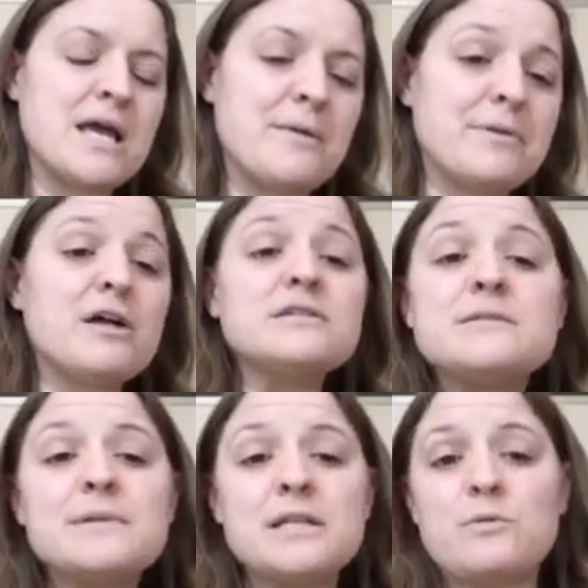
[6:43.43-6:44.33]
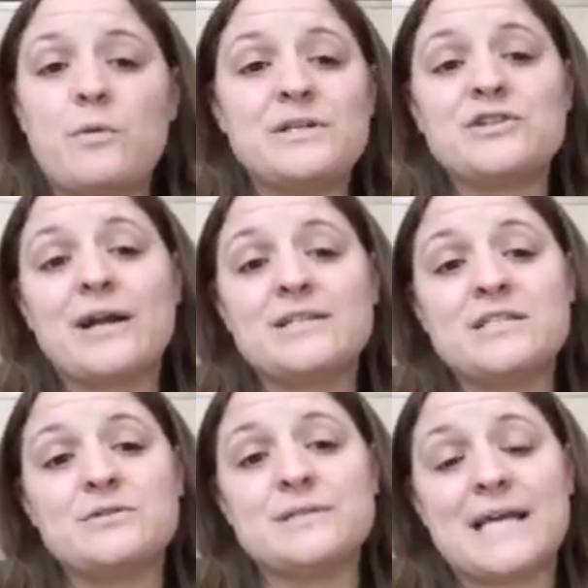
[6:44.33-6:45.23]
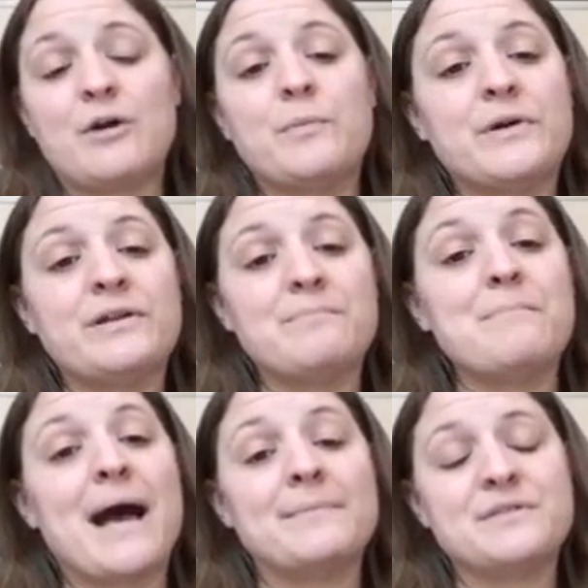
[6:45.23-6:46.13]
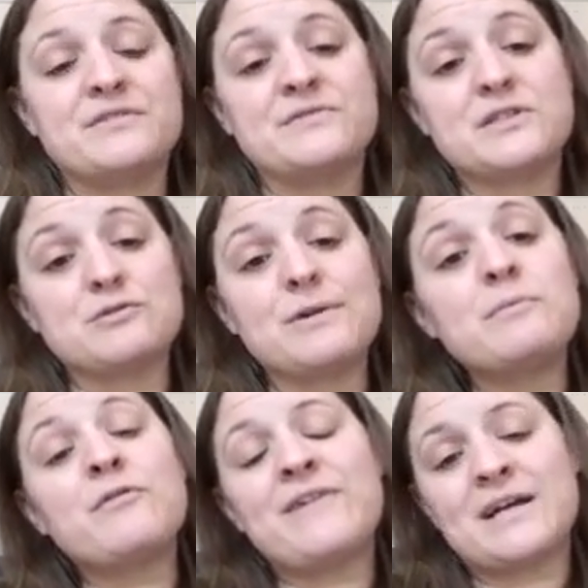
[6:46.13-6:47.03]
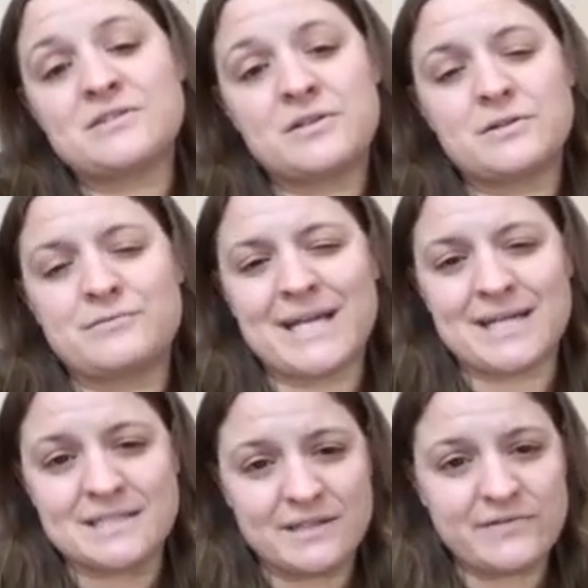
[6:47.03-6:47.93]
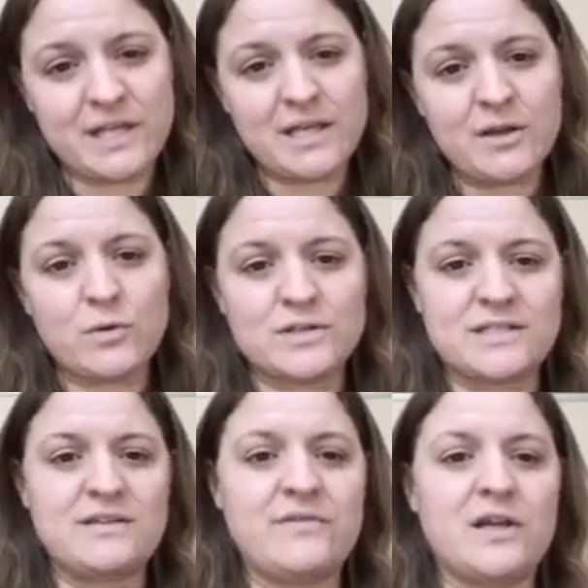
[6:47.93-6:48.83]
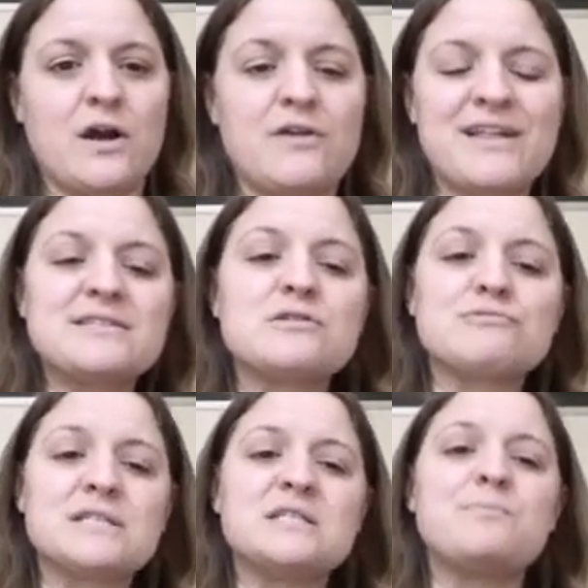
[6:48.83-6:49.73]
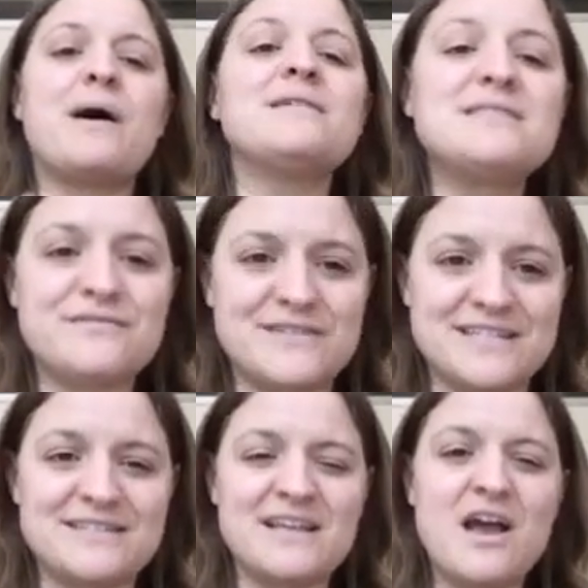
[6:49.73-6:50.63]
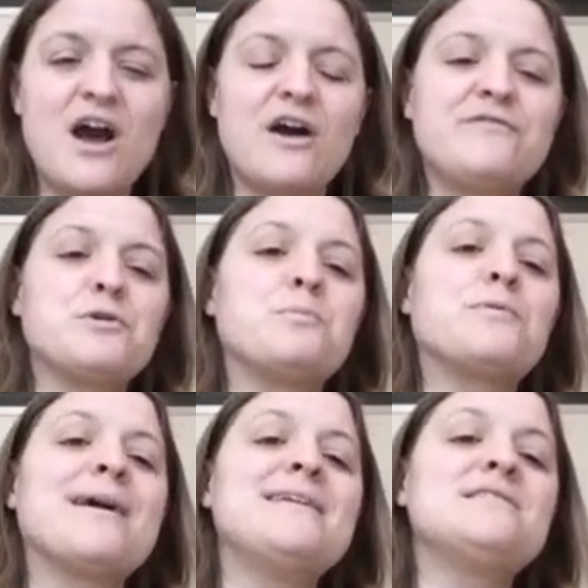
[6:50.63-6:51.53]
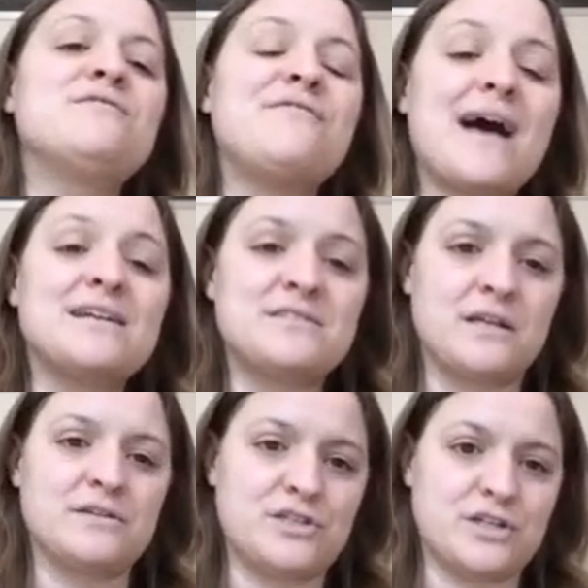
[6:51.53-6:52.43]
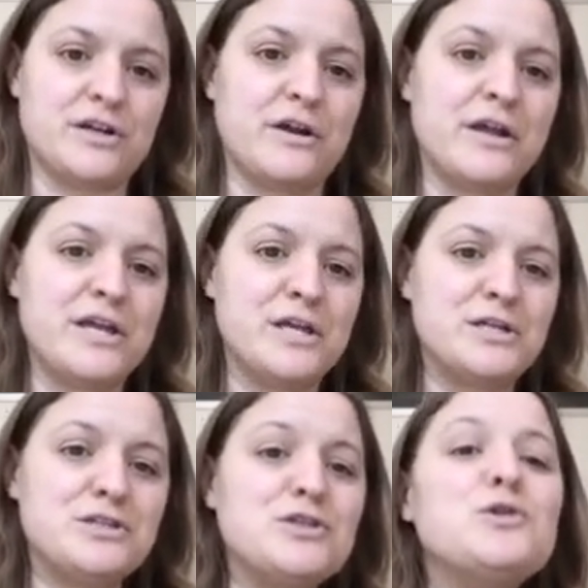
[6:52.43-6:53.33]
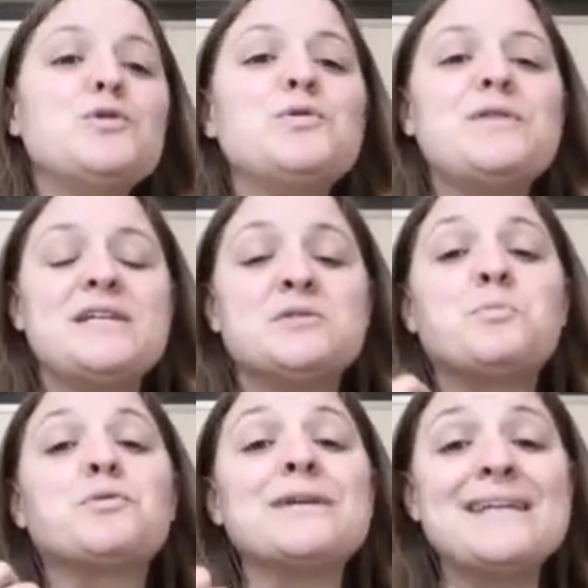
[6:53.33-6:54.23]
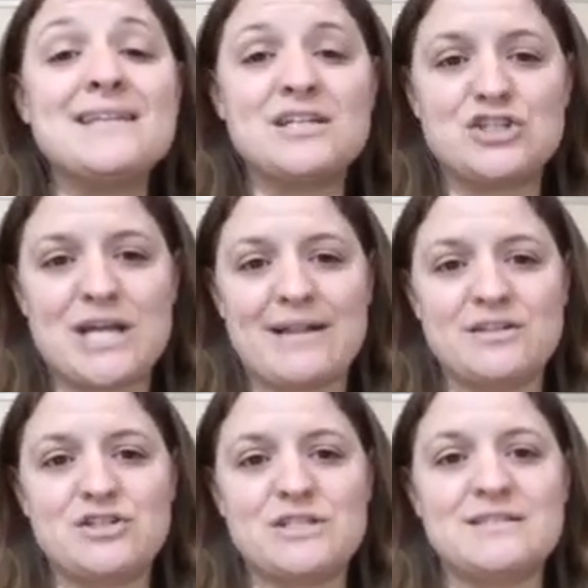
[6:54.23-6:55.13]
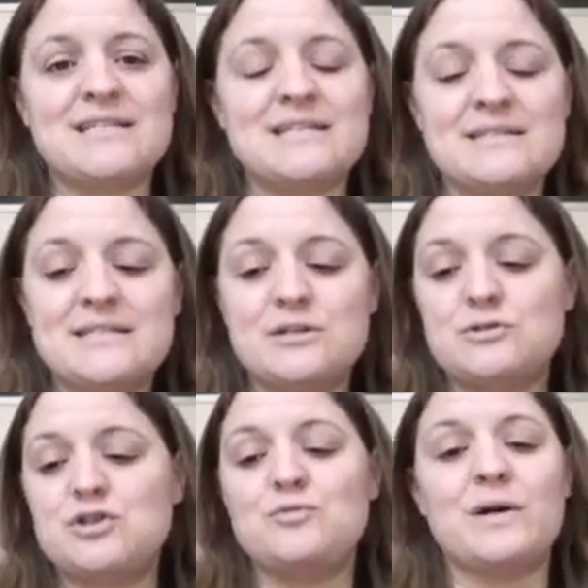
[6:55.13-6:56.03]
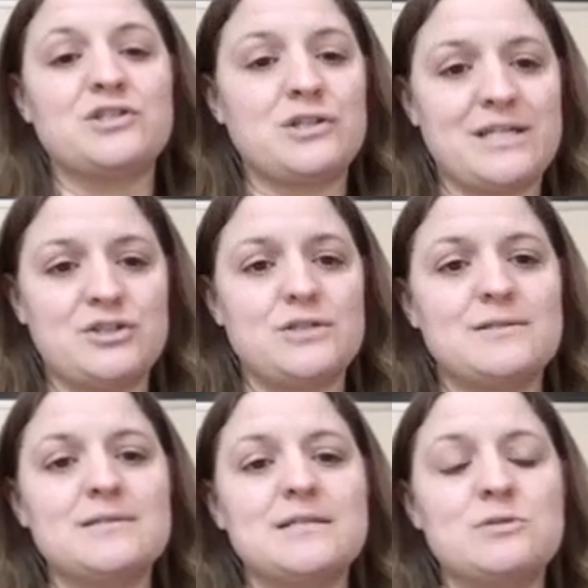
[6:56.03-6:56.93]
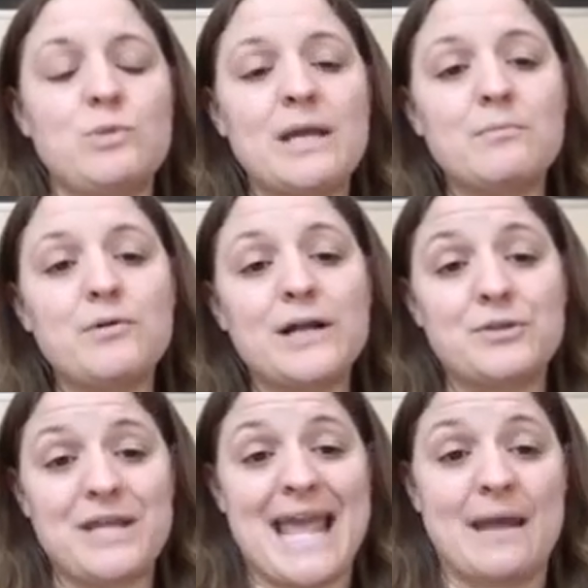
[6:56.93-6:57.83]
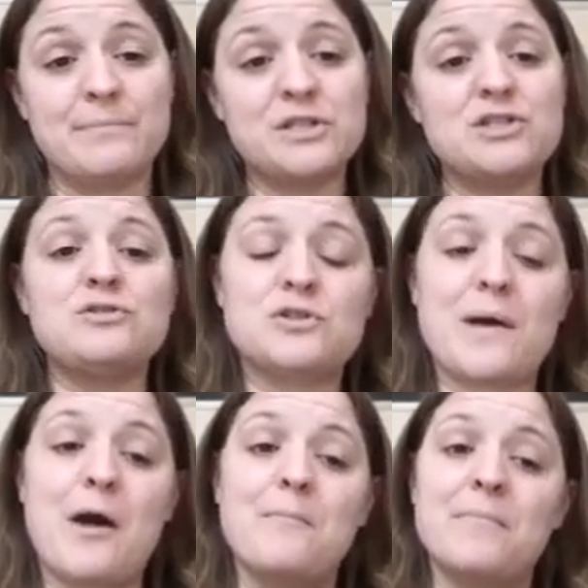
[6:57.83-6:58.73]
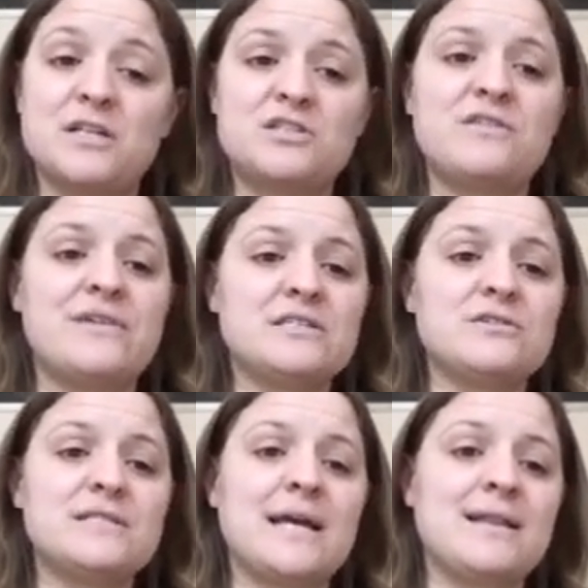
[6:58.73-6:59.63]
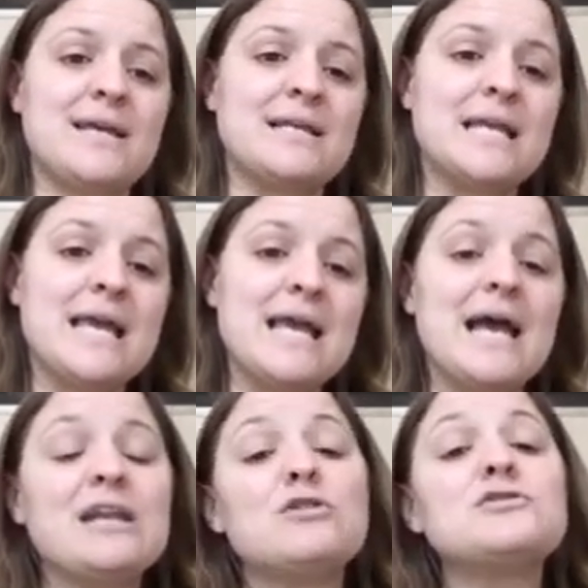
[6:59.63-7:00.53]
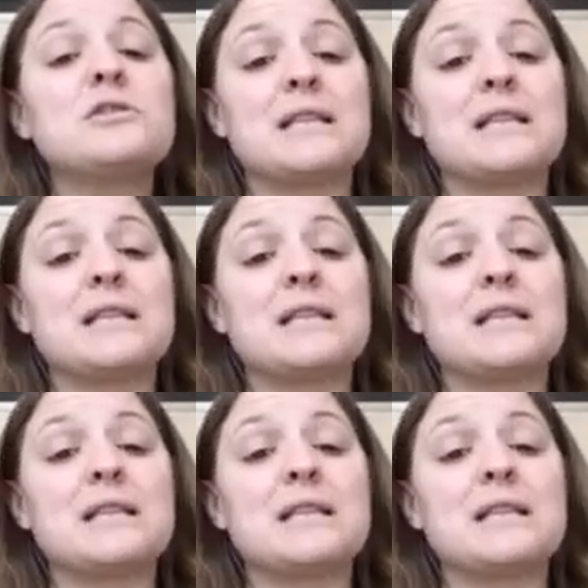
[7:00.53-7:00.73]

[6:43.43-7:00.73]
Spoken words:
But ultimately, what we try to do is output maps of cerebrovascular reactivity, or CVR. That's the responsiveness of your brain's vasculature to these breathing challenges and CO2 modulations. And we can pull out the amplitude, so how much the vessels dilate, and also the